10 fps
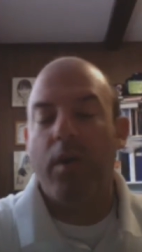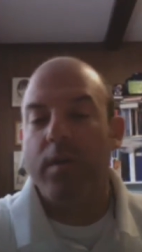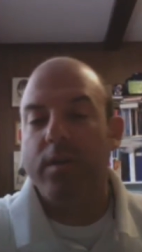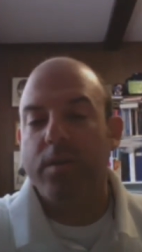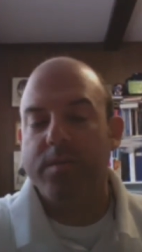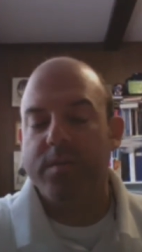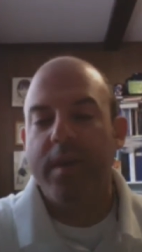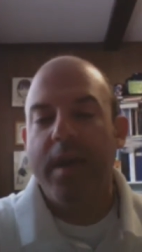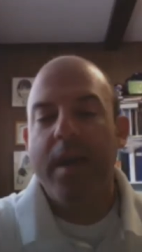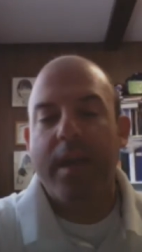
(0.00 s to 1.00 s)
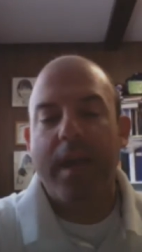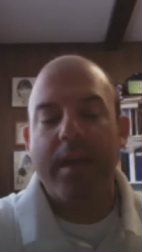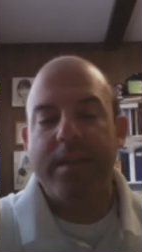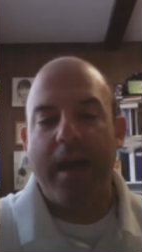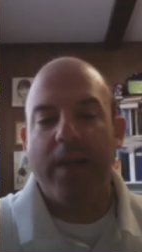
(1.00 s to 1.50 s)
in terms of
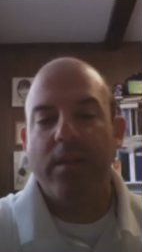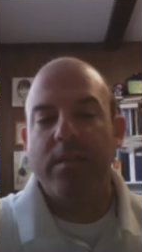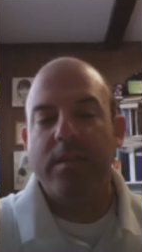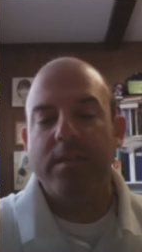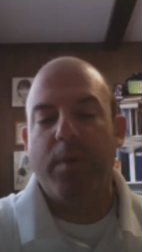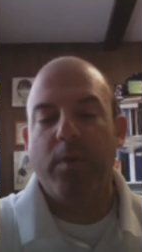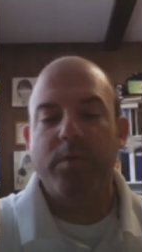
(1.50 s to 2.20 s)
getting talent, as opposed